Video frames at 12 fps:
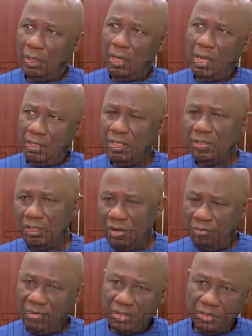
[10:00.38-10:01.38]
I think the
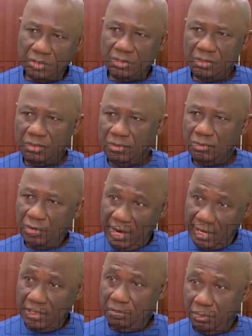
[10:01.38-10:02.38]
government is
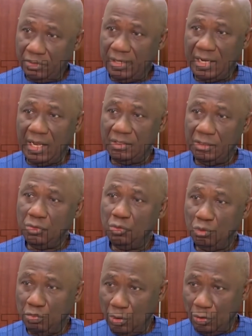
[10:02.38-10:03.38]
trying, but they can still
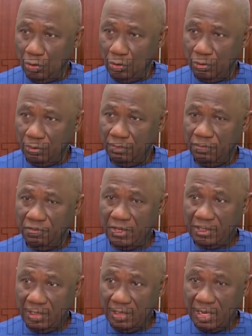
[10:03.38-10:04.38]
do more.
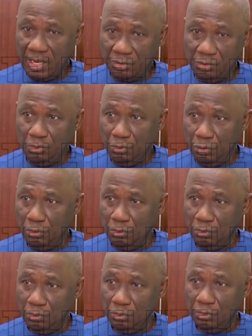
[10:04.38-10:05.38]
Firstly, as you
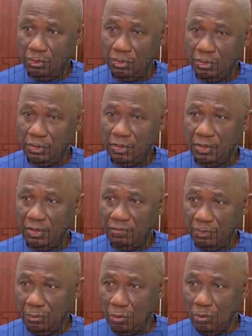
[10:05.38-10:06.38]
know,
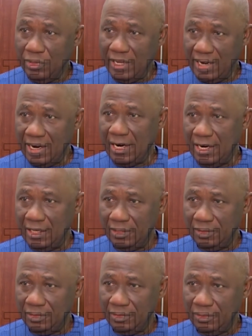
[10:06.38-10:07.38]
if you own a car,
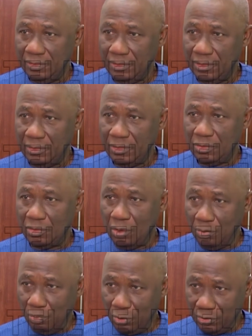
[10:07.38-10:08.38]
it is
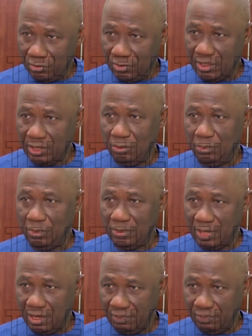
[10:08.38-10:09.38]
compulsory that you
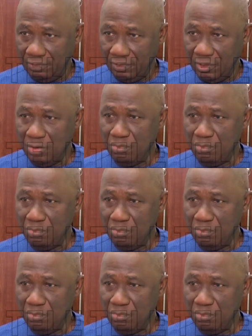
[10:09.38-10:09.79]
must have a